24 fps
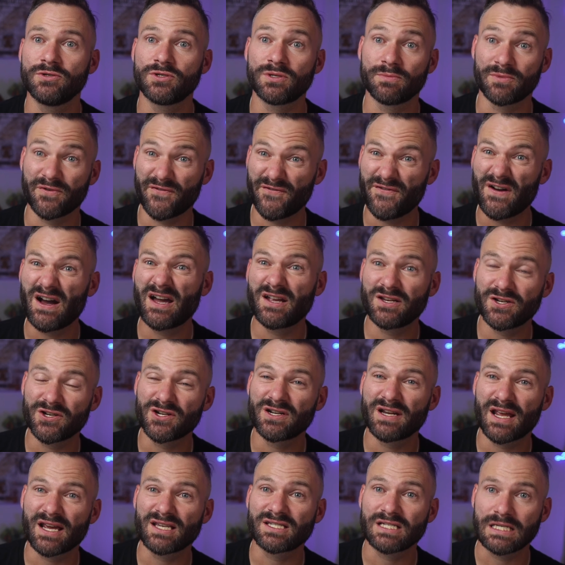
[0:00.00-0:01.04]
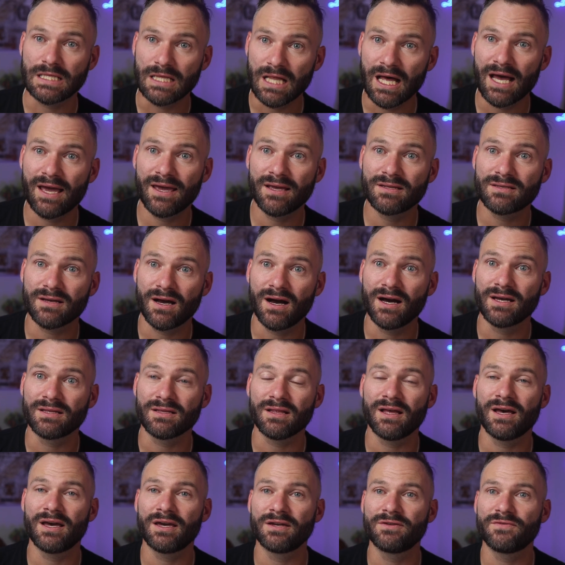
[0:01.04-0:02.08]
use them to find your next client
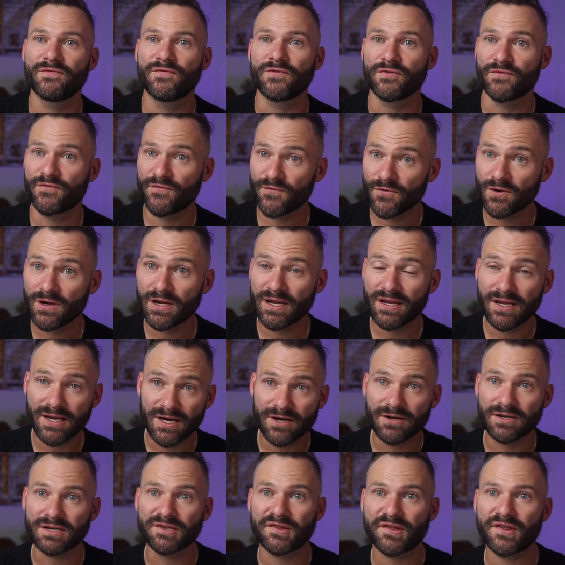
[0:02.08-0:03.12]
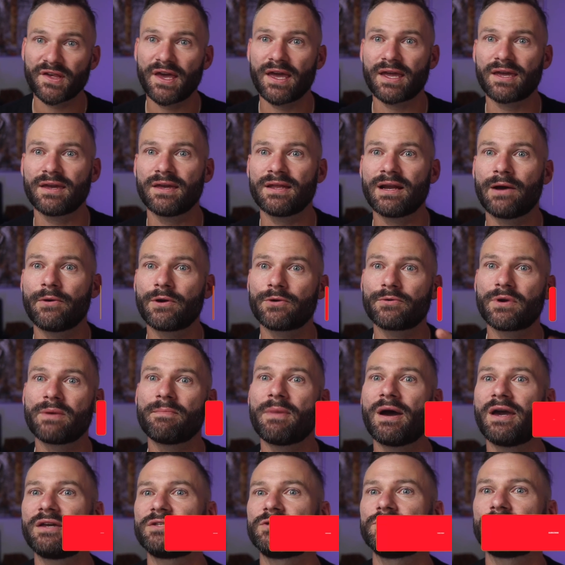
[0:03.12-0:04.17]
online for free here in a second, I want to
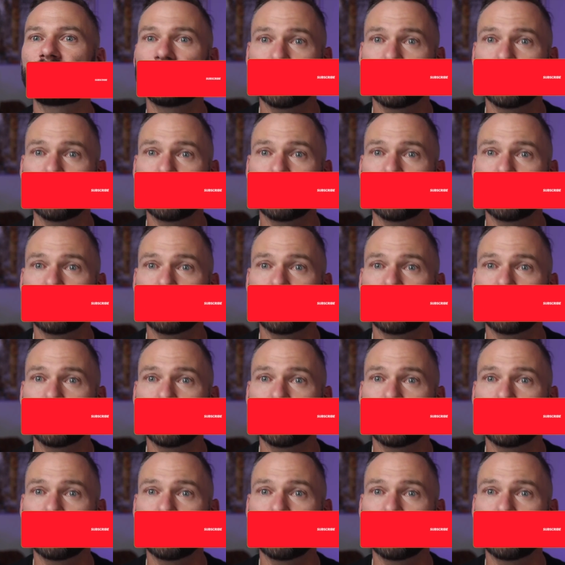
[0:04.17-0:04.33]
remind you